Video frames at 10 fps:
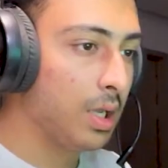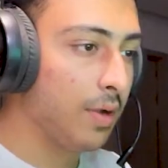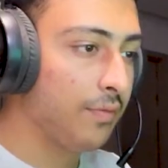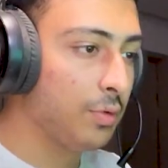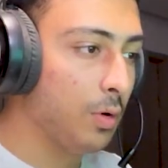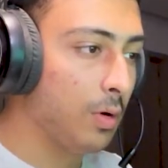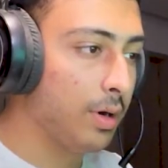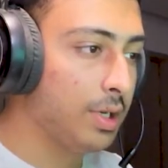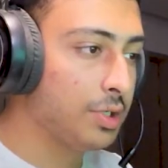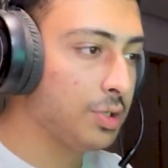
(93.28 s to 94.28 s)
Like I have to
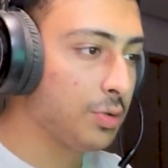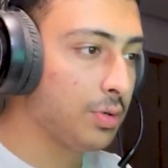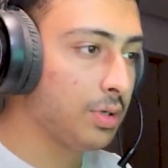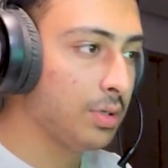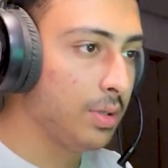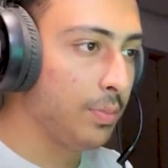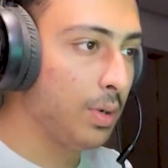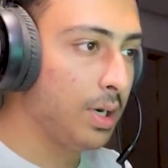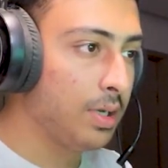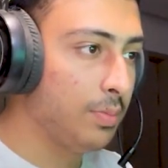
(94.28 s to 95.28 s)
already shoot the
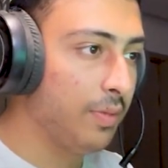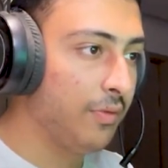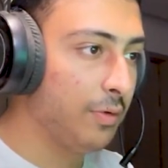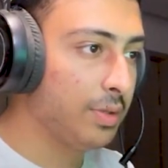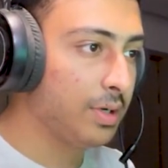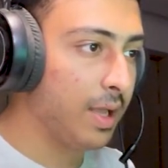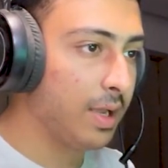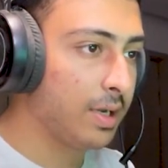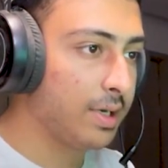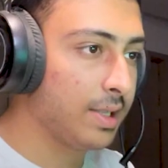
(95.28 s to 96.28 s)
bullet before the
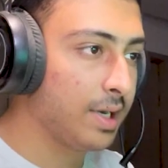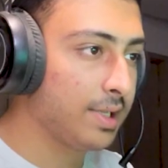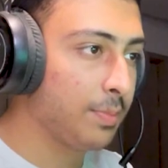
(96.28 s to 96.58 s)
tank hits that